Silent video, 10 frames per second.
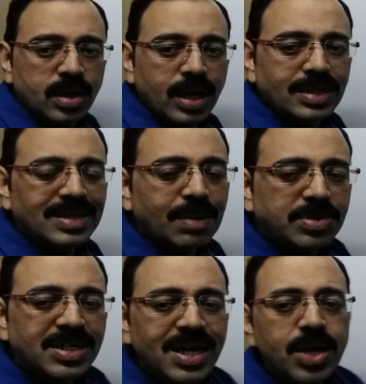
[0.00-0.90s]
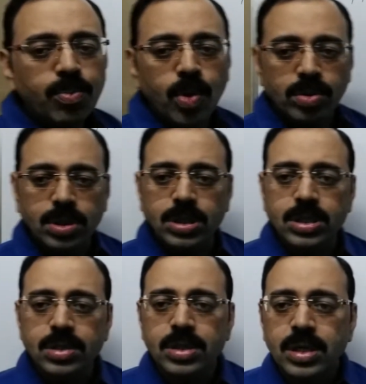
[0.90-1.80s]
In subsidiary books,
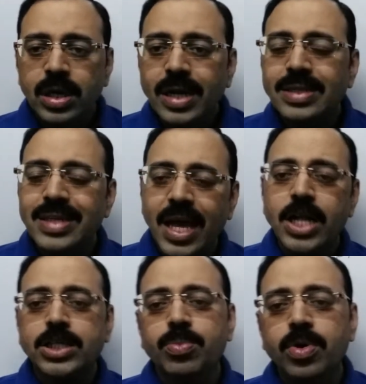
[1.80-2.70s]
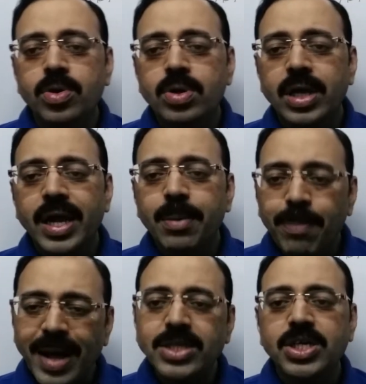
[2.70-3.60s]
in sales book, in
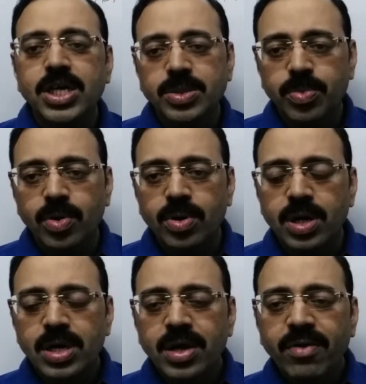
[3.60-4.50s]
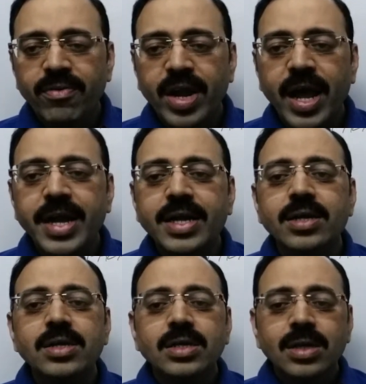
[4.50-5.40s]
purchase book, we write
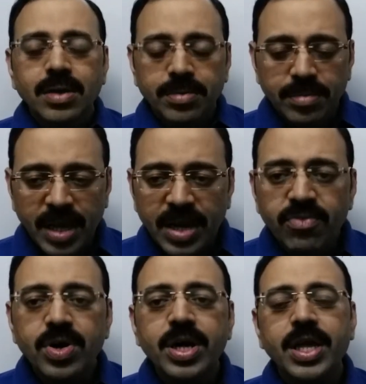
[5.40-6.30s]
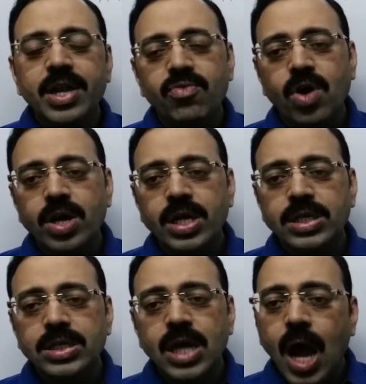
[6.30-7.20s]
inward
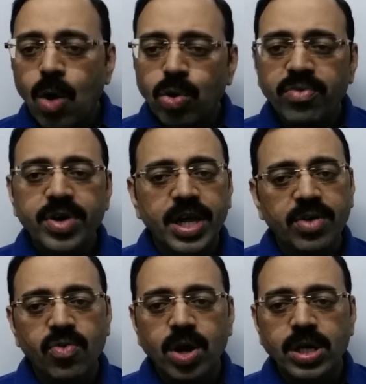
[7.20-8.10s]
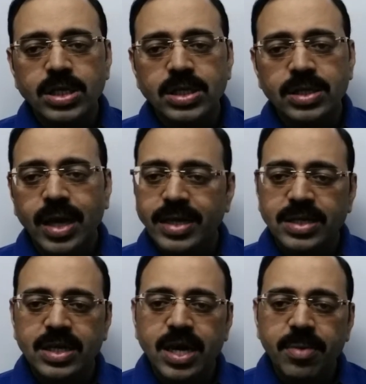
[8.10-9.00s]
invoice, outward invoice,
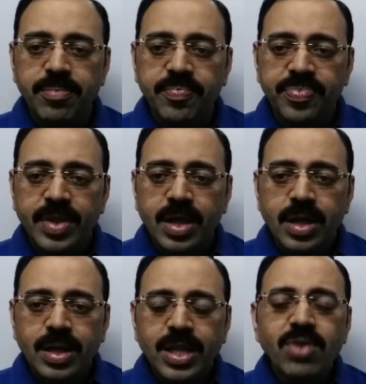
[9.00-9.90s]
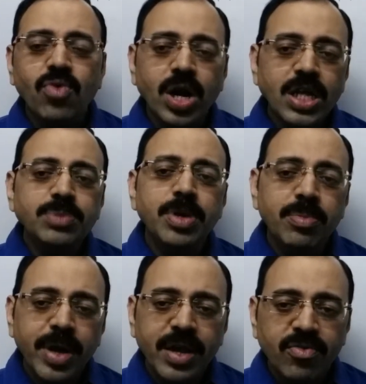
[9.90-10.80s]
etc. Then what is meant
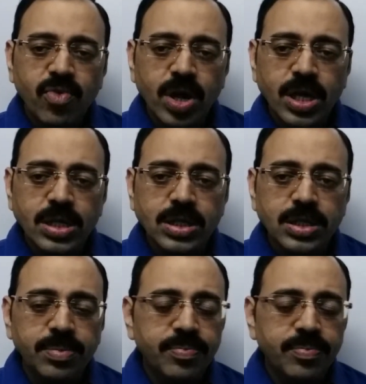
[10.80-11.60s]
by invoice?